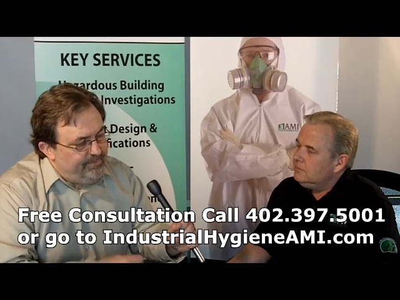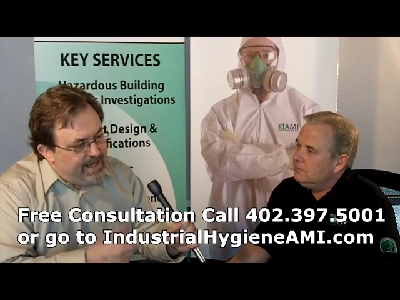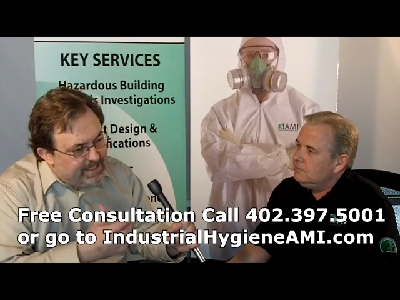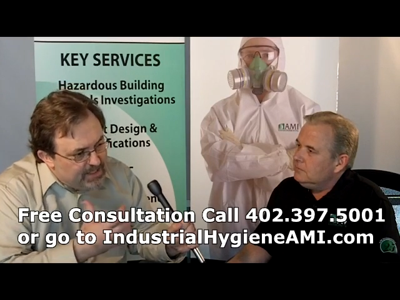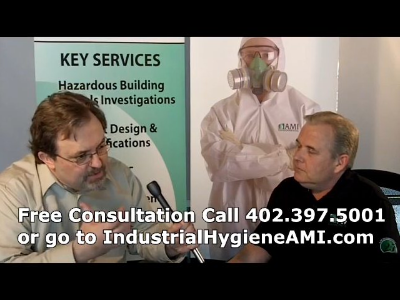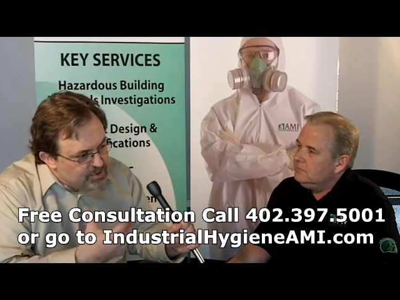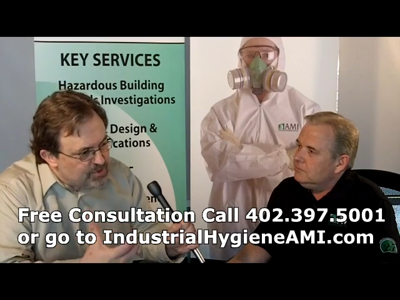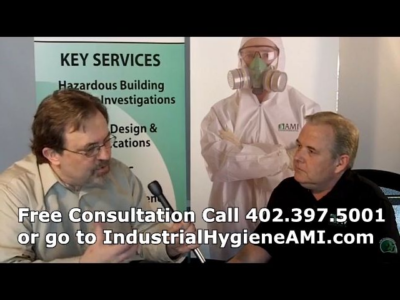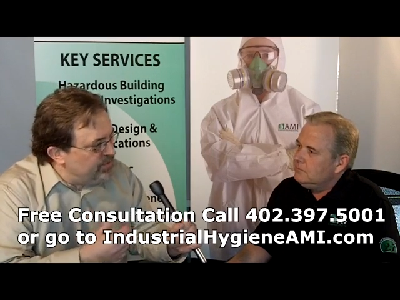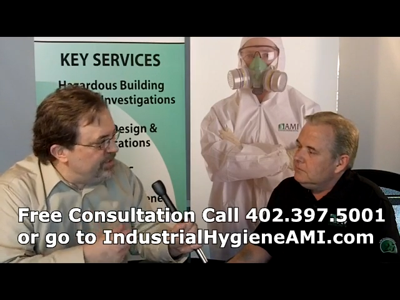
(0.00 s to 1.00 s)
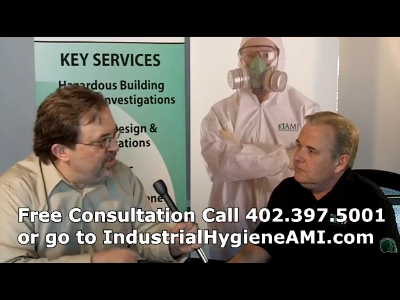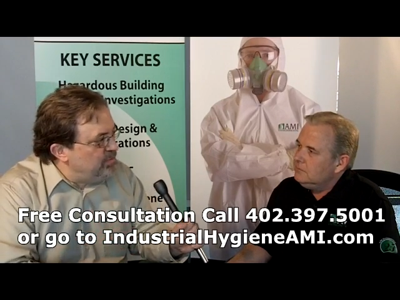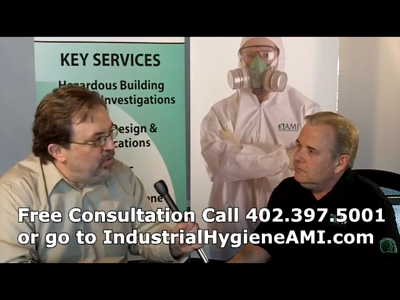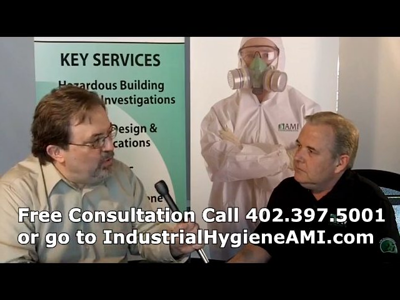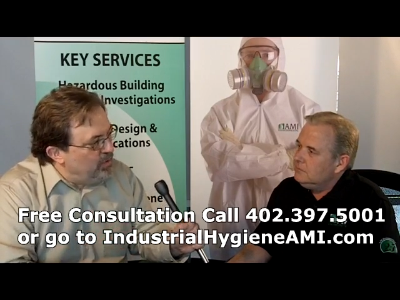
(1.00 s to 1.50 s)
Speaker 1: making sure the
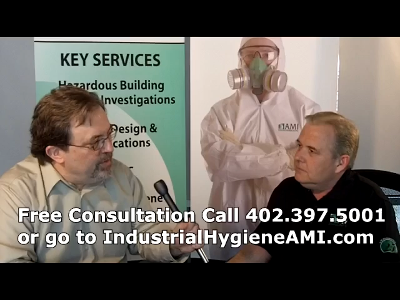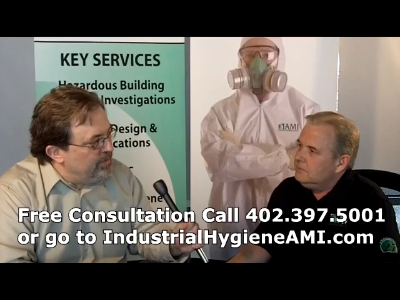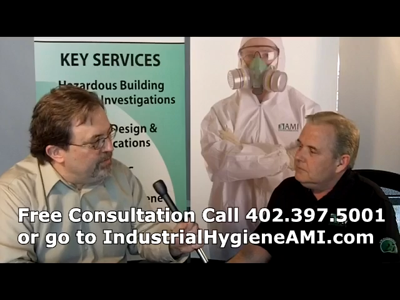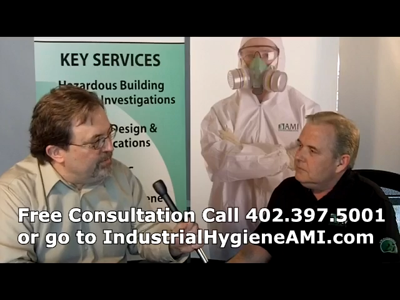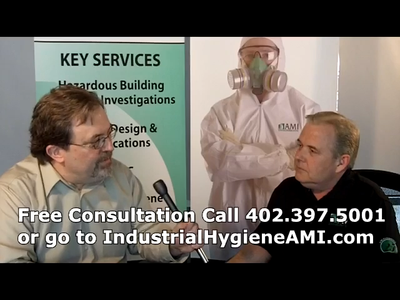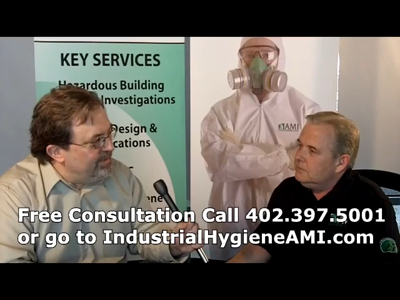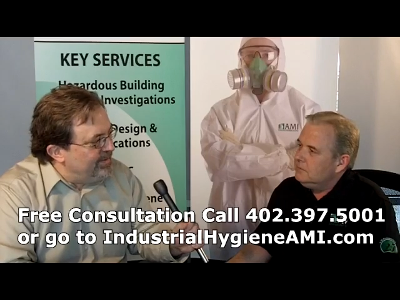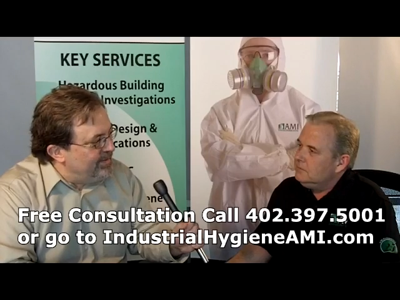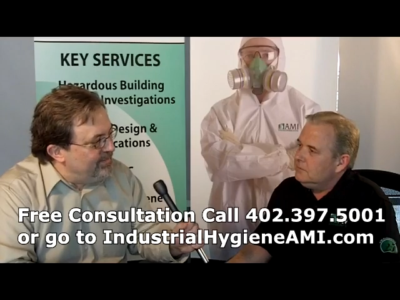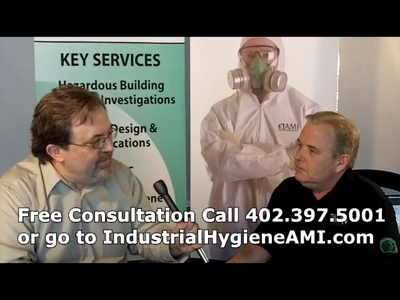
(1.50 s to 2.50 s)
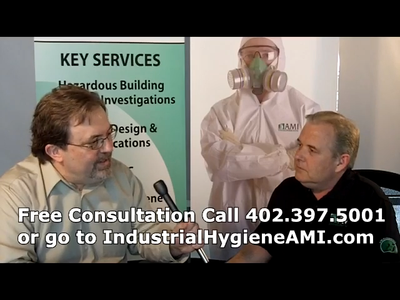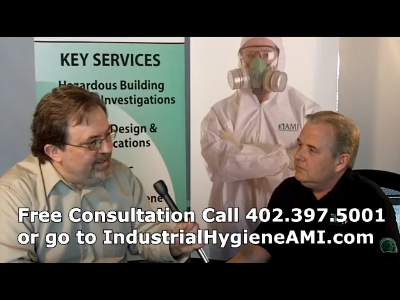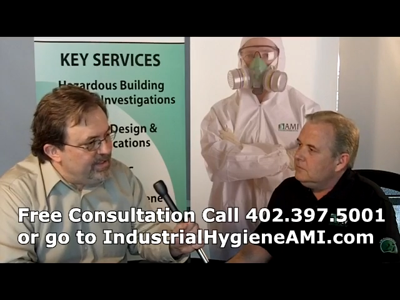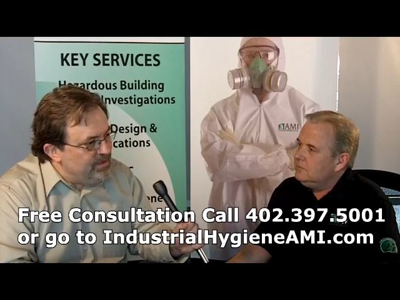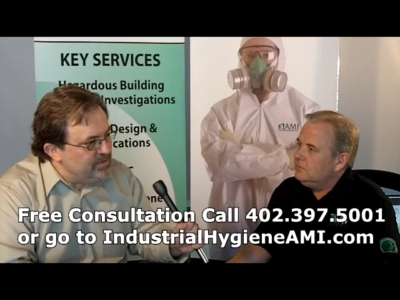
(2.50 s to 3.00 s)
employer uh,
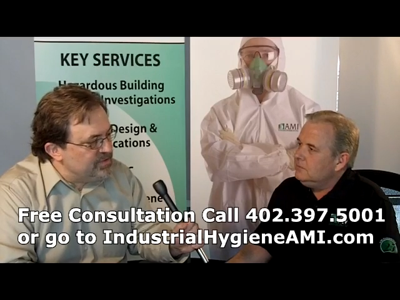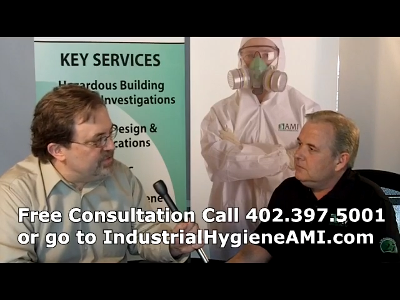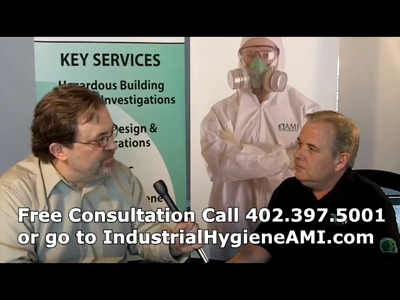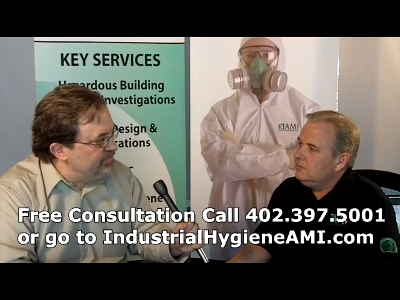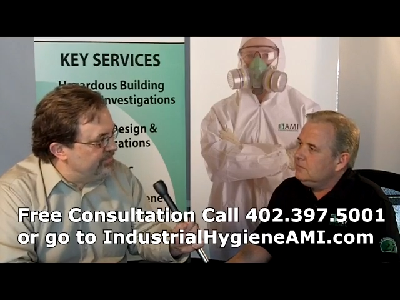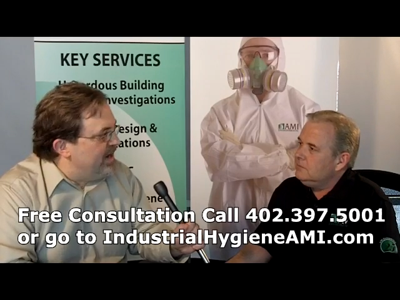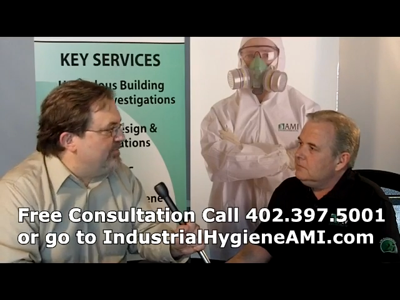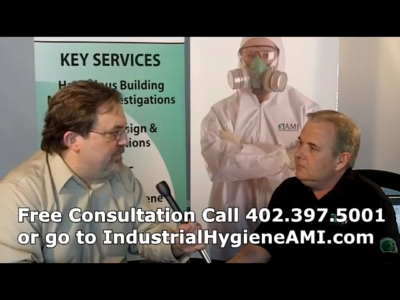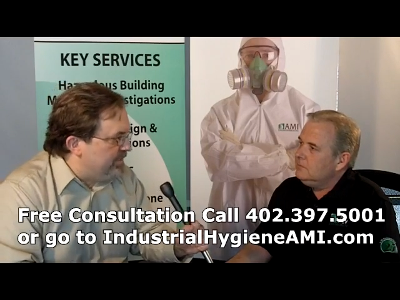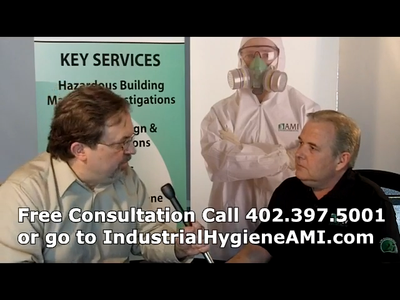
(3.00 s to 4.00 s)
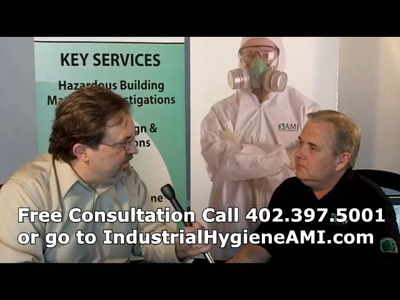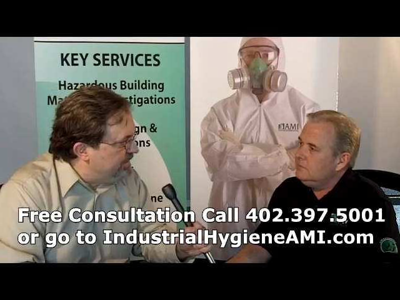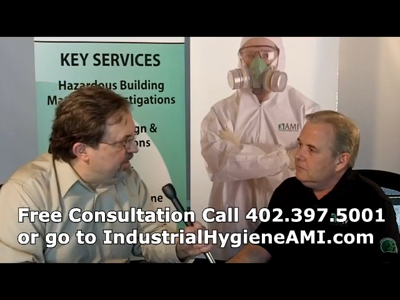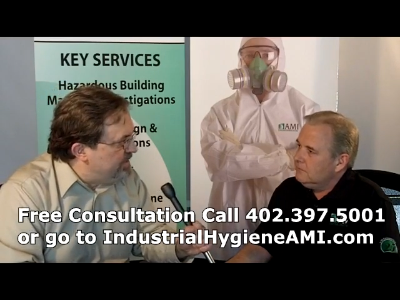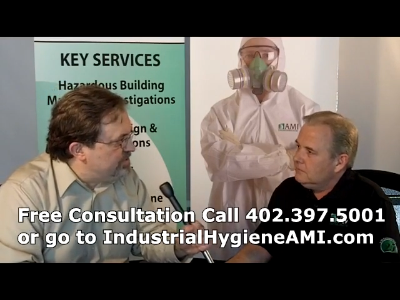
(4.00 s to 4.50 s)
adheres to government
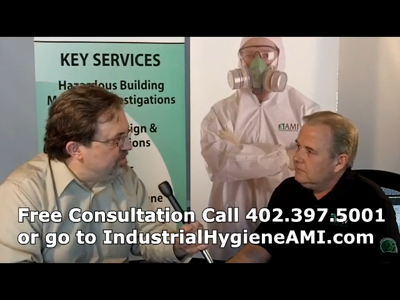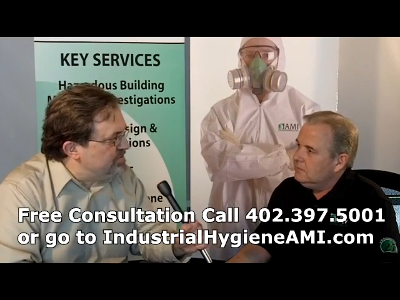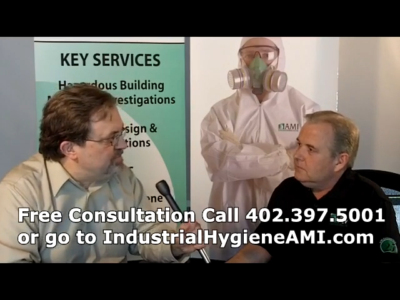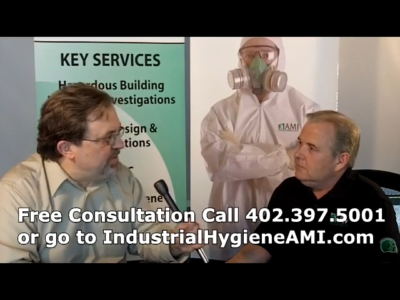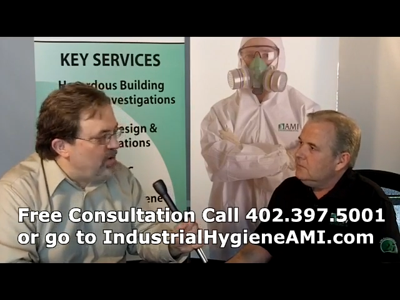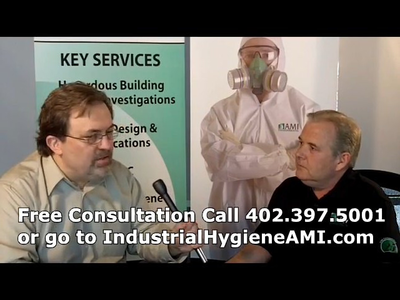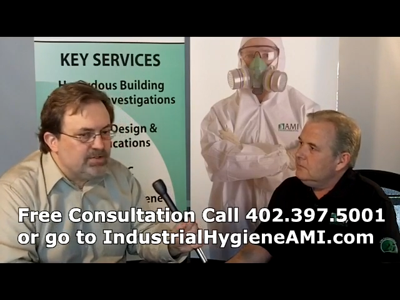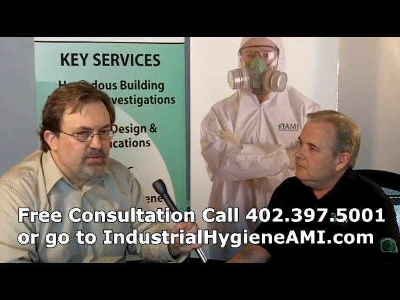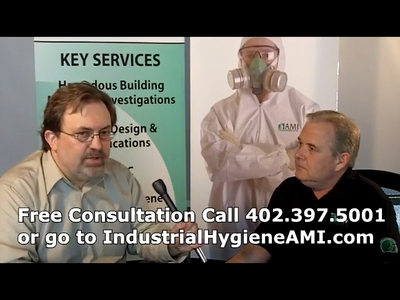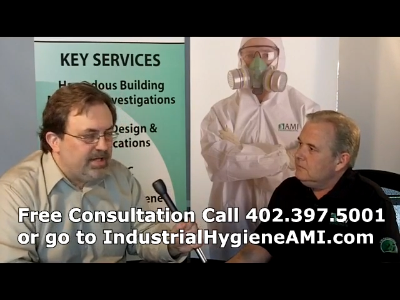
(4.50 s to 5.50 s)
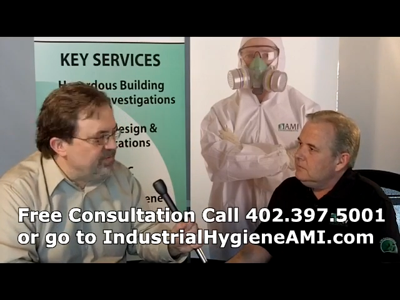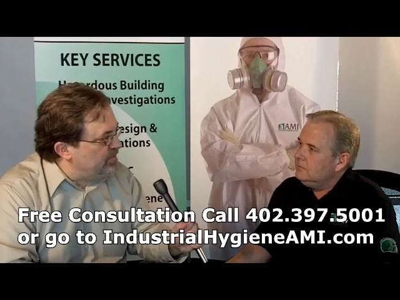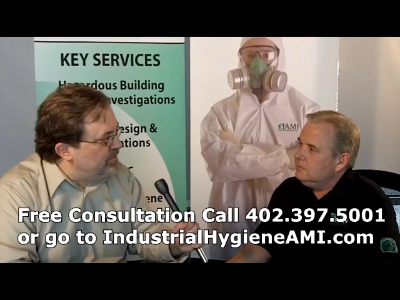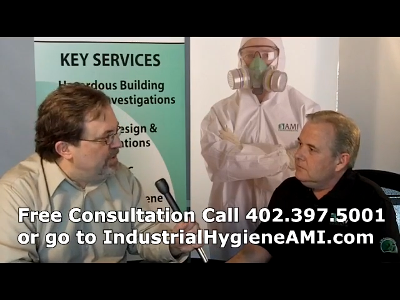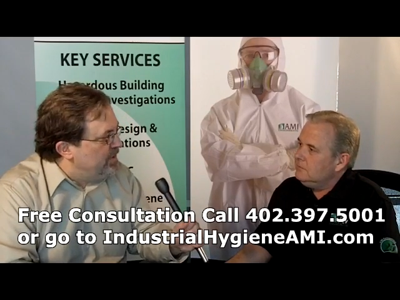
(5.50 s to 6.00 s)
regulations, but also that
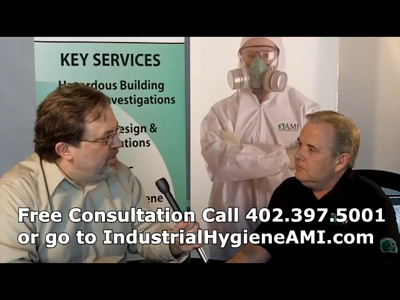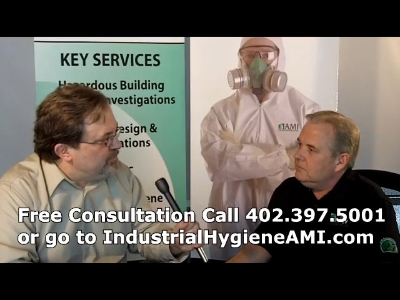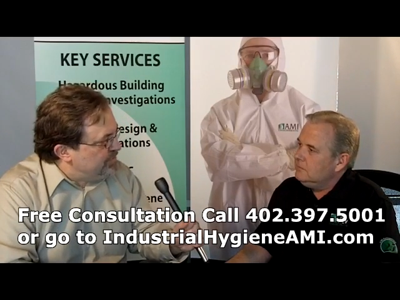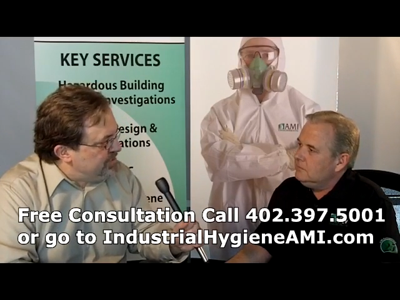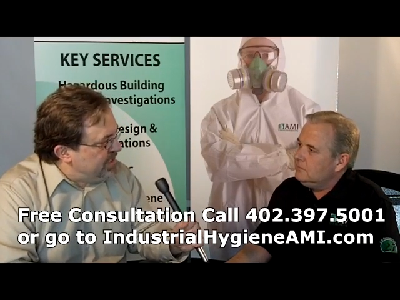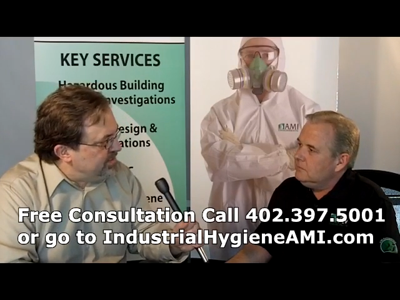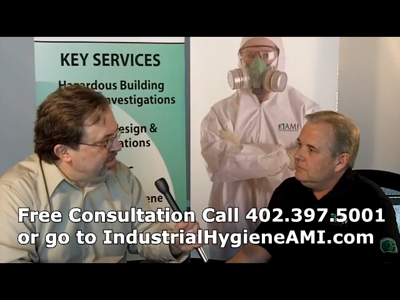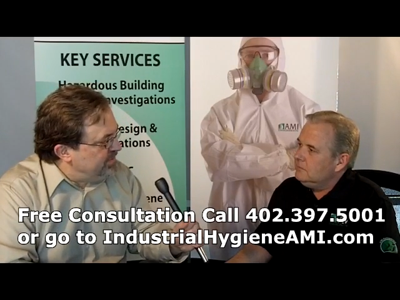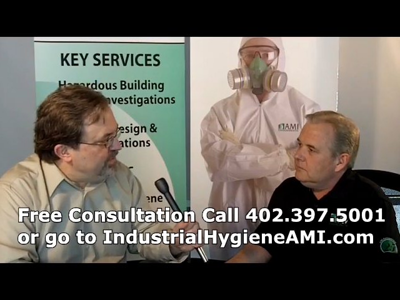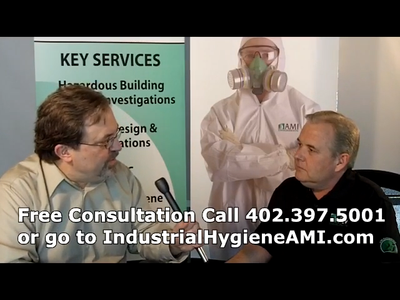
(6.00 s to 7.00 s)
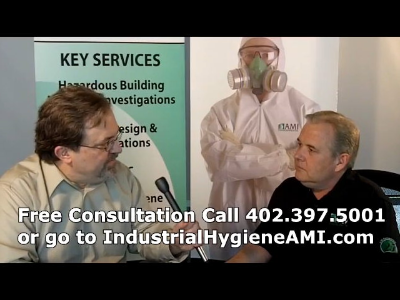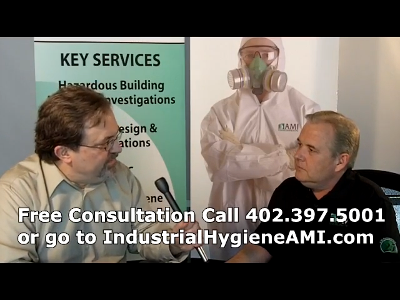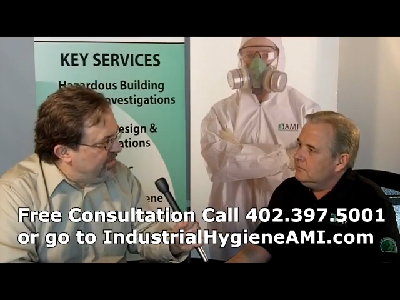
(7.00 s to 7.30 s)
they're protecting their